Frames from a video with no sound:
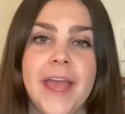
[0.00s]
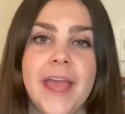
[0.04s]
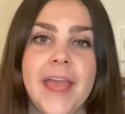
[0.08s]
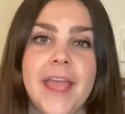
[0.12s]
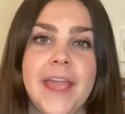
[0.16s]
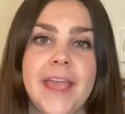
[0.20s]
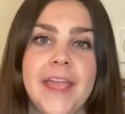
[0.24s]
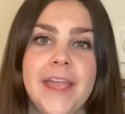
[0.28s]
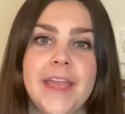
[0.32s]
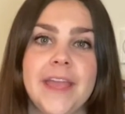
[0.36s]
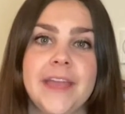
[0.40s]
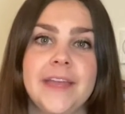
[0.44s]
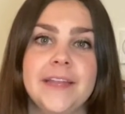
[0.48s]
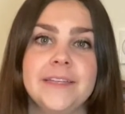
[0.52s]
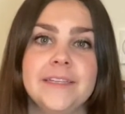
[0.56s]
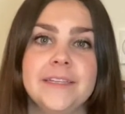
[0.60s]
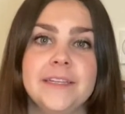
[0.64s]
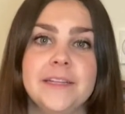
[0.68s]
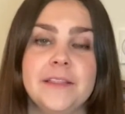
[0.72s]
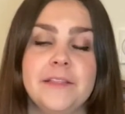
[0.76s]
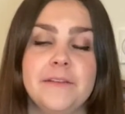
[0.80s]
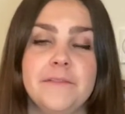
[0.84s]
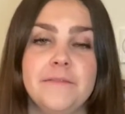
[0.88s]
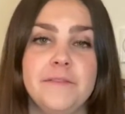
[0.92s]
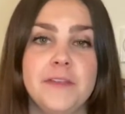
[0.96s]
and
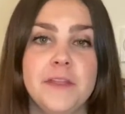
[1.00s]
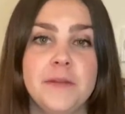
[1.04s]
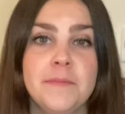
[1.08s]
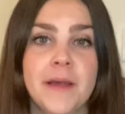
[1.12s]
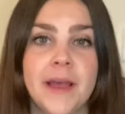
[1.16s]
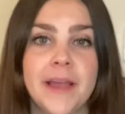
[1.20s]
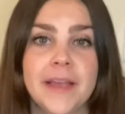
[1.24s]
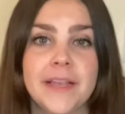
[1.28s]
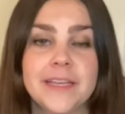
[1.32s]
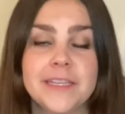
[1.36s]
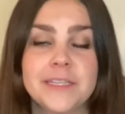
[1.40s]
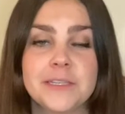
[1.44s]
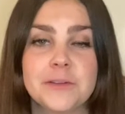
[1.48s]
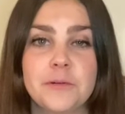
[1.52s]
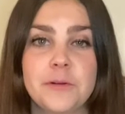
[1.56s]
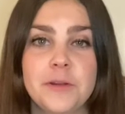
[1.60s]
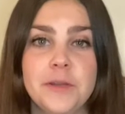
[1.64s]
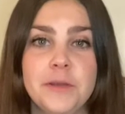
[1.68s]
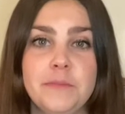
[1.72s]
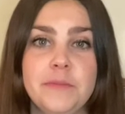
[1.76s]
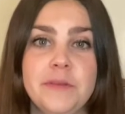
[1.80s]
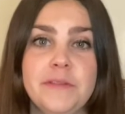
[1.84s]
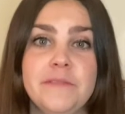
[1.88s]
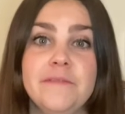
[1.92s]
the feedback is going to be